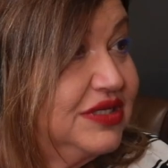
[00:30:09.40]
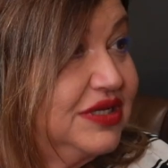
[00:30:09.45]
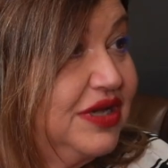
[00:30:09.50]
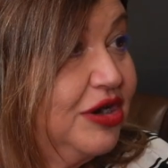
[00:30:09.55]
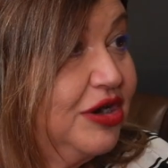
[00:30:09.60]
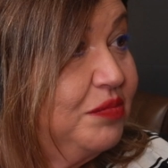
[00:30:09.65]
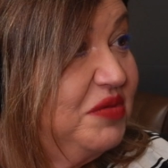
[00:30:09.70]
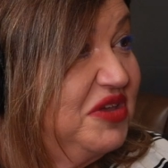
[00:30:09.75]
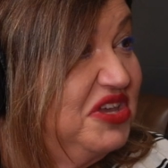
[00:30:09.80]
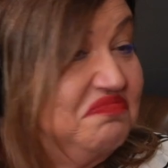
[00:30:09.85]

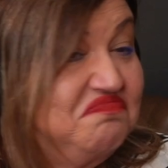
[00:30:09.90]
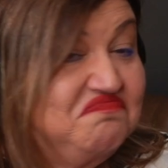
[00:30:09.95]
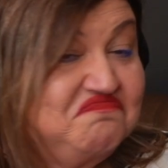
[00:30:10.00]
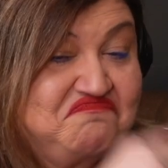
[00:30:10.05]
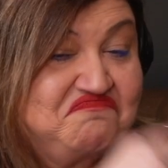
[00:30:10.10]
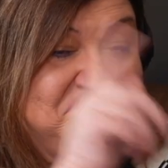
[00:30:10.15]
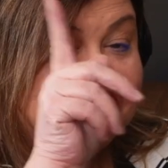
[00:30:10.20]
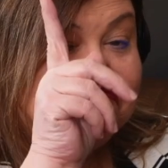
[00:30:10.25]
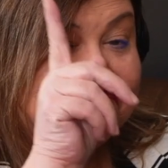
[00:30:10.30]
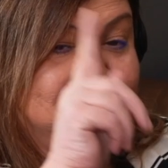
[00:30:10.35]
CRP,
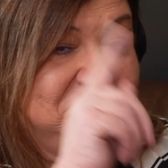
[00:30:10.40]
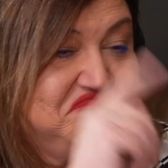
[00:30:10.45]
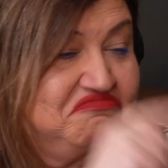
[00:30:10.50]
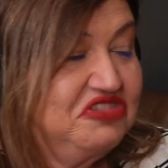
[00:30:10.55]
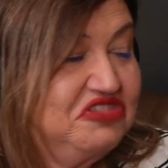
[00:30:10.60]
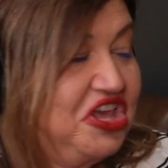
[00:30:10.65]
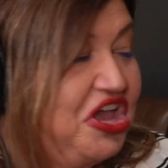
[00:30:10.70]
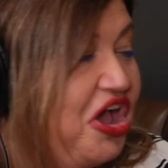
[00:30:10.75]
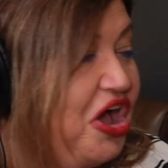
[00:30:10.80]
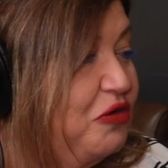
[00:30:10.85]

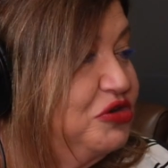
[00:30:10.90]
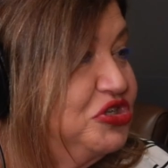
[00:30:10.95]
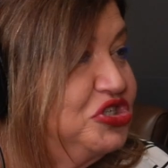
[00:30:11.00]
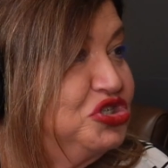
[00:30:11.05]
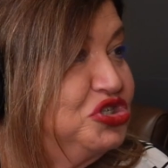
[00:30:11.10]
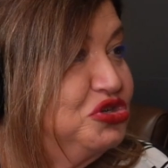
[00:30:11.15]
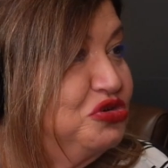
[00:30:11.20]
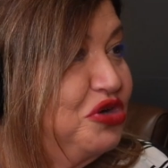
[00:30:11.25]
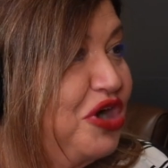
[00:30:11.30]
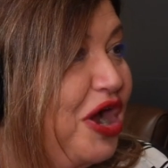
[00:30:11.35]
they always
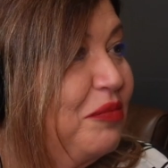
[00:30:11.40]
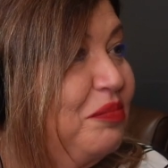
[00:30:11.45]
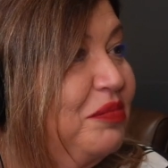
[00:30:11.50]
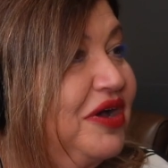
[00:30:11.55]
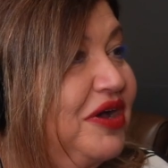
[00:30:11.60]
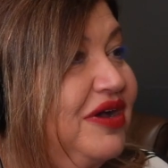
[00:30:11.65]
shoot up.